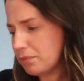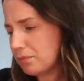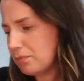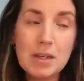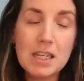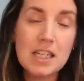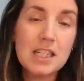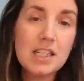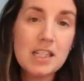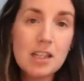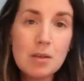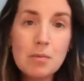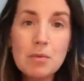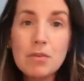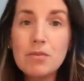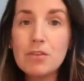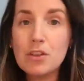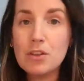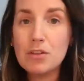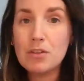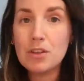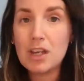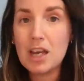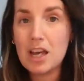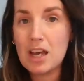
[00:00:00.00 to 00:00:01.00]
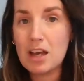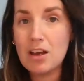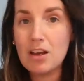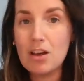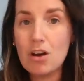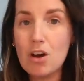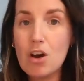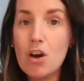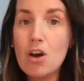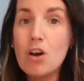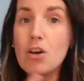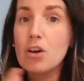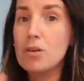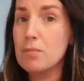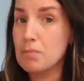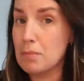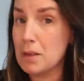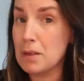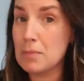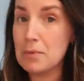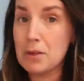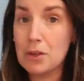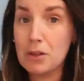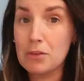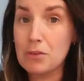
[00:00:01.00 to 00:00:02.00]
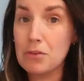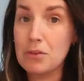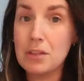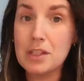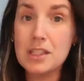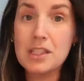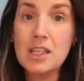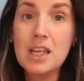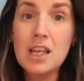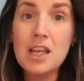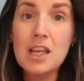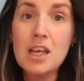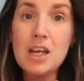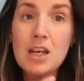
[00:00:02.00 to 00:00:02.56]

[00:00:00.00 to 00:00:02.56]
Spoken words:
I mean, some of you that are maybe going through this